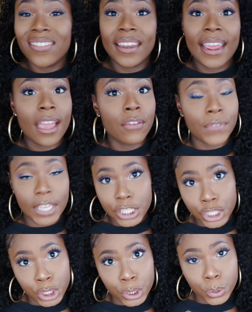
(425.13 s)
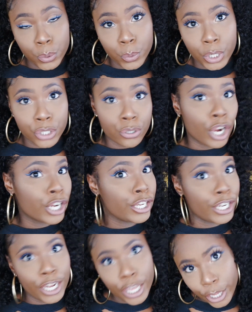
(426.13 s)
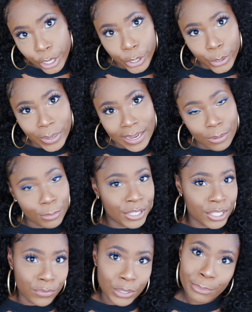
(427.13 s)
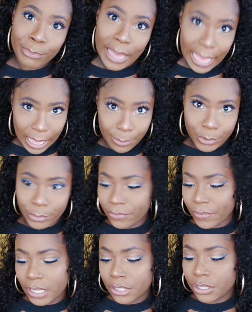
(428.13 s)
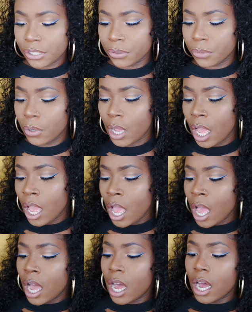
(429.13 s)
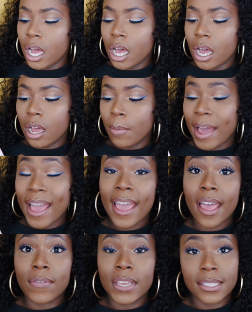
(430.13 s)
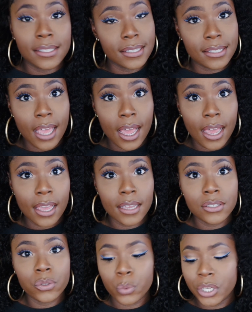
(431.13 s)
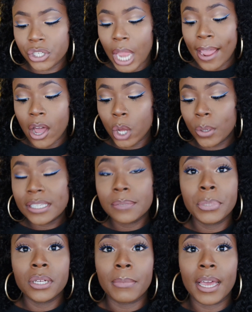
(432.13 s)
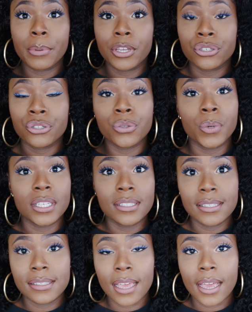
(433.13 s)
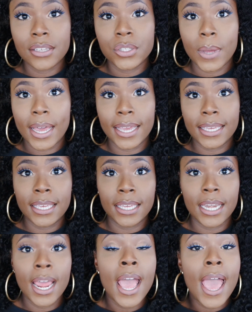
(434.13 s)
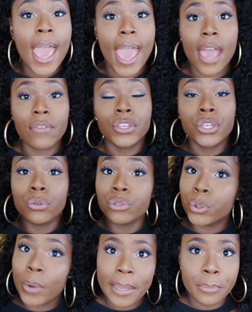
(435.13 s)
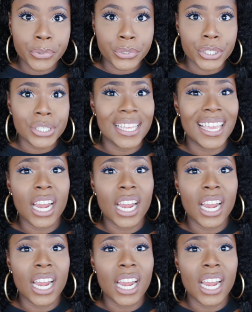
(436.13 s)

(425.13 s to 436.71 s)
Then I have Facetune, because you already know I gotta make myself look poppin' with Facetune. I have Instasize, which I always put my pictures through Instasize so I can have the cute little white borders.